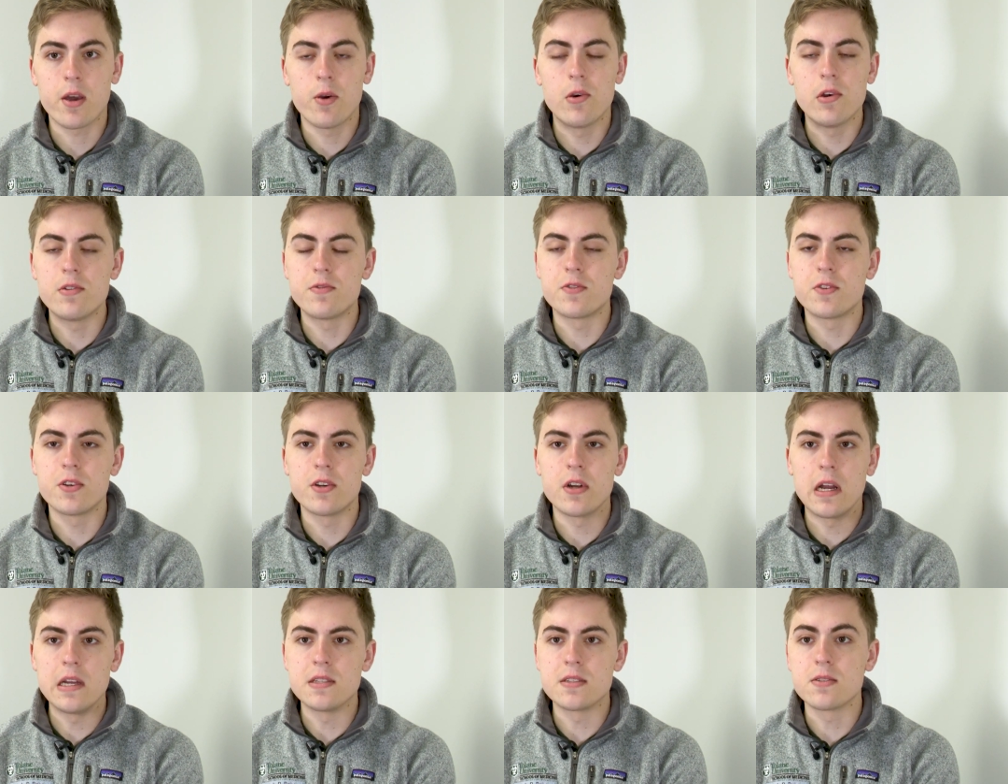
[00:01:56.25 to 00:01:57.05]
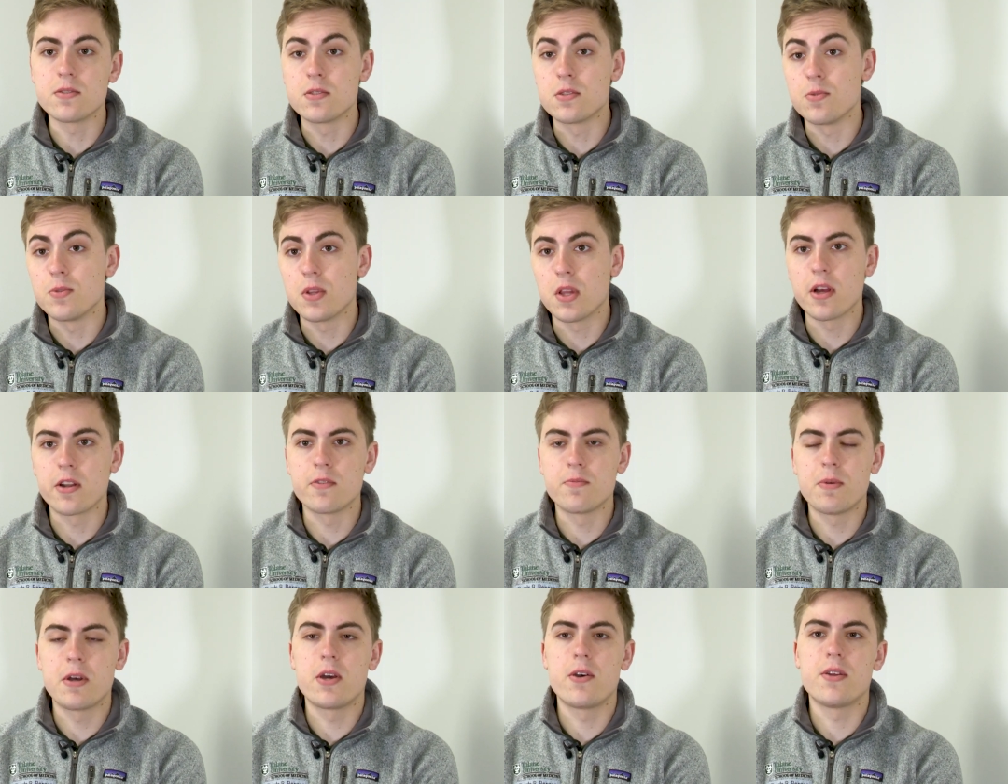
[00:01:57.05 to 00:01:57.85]
However, I still do a lot
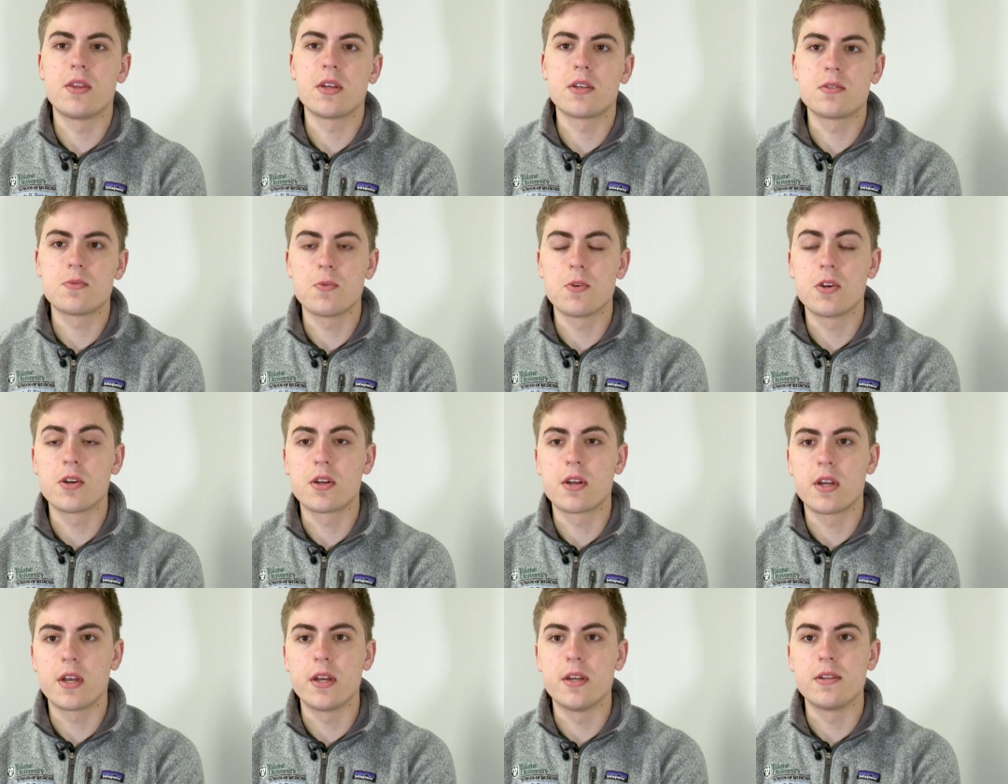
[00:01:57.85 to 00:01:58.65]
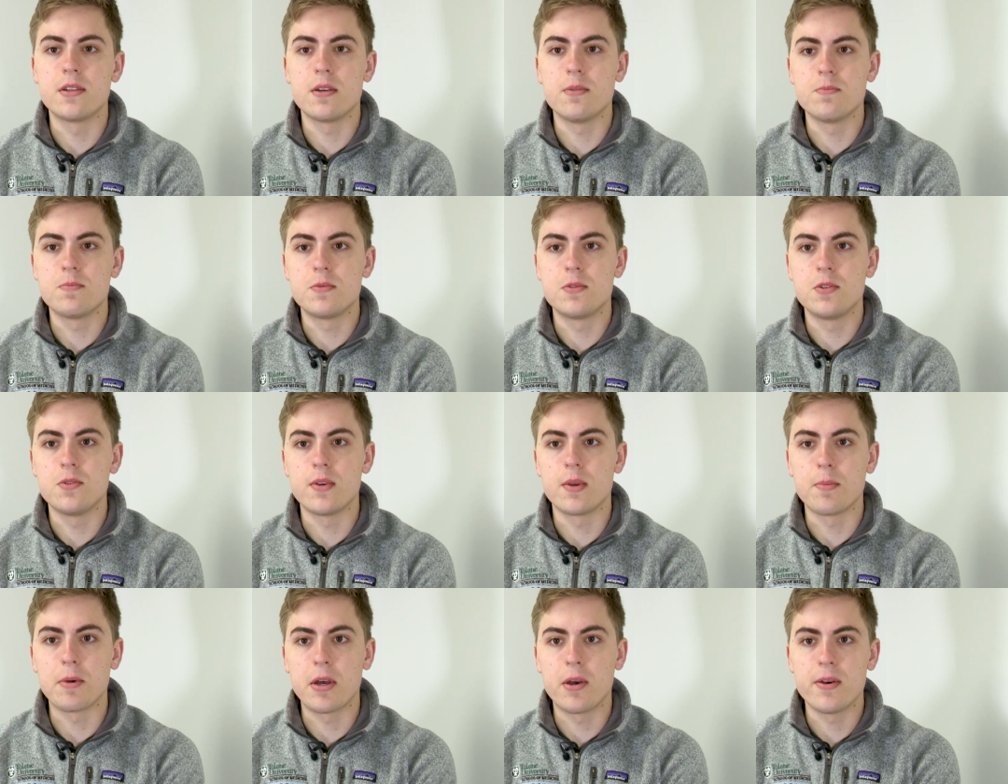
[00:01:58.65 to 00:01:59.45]
of bioethics work, and I'm
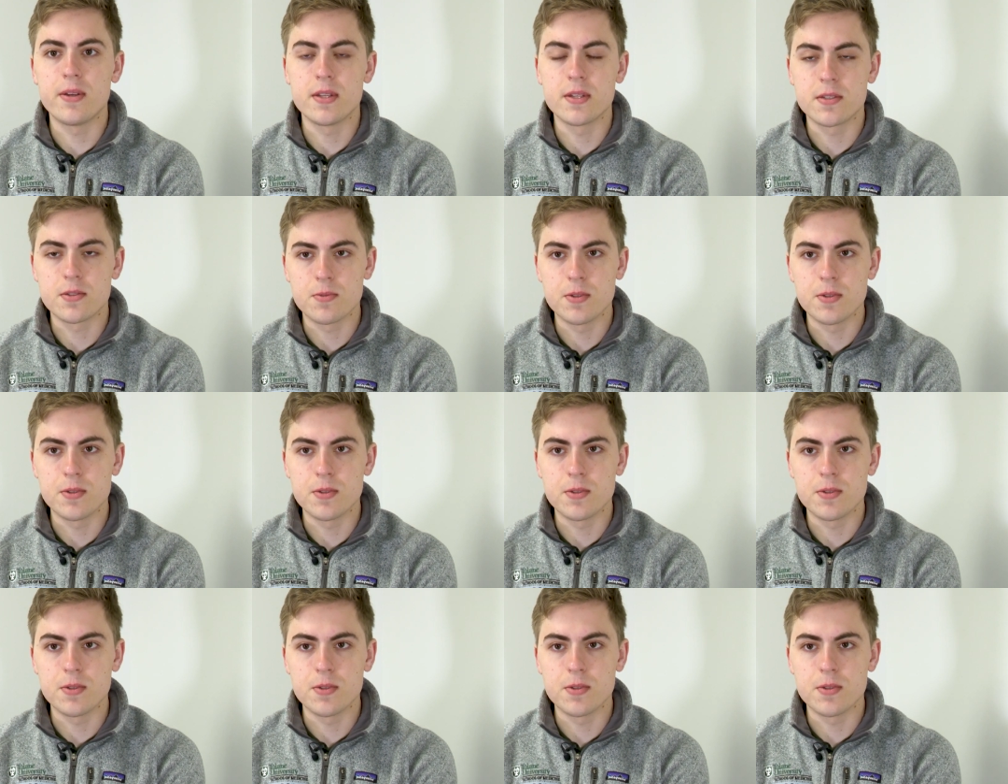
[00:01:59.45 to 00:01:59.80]
doing bioethics